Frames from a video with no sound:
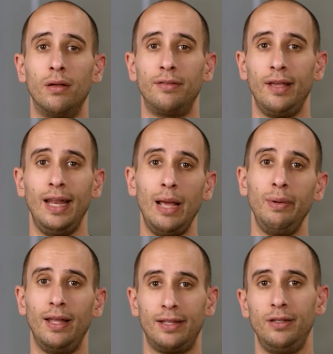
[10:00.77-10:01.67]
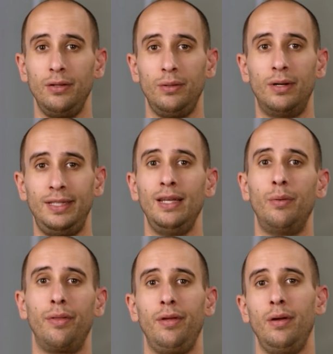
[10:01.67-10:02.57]
saying, hey, we'd like to do a deal
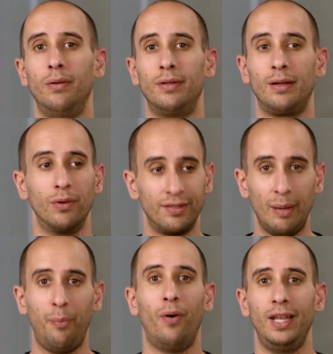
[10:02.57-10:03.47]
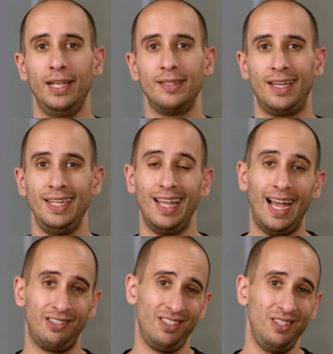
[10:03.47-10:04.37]
with you. Like, well, step one is I need to
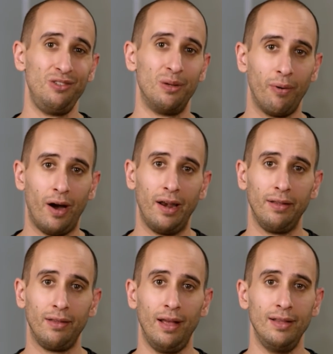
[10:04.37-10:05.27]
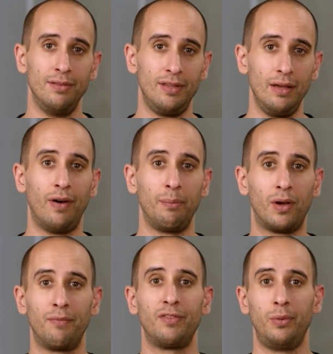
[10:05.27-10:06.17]
actually use your product and see if I'm
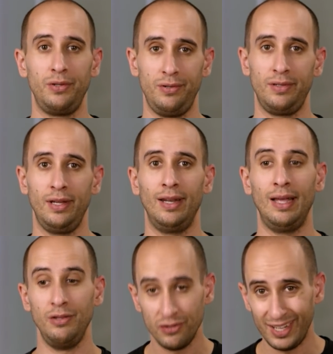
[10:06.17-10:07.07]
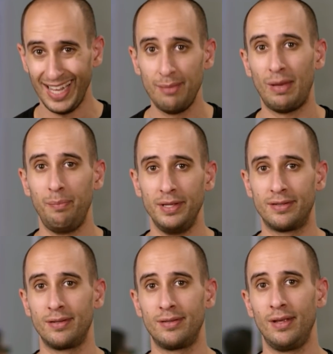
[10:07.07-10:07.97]
comfortable using it and using it in my
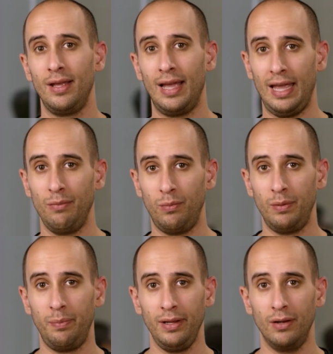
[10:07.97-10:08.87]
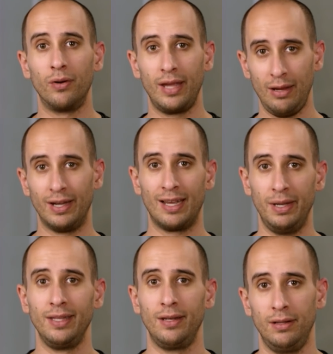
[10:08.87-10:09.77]
business and would be okay
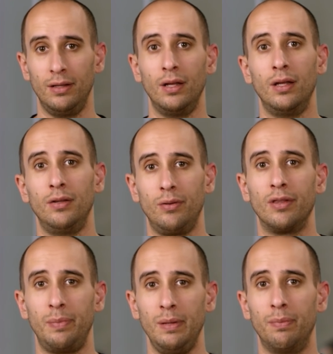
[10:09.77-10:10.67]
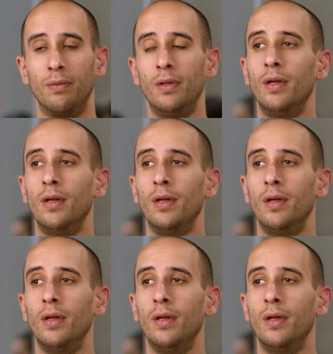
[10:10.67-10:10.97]
recommending it to other people.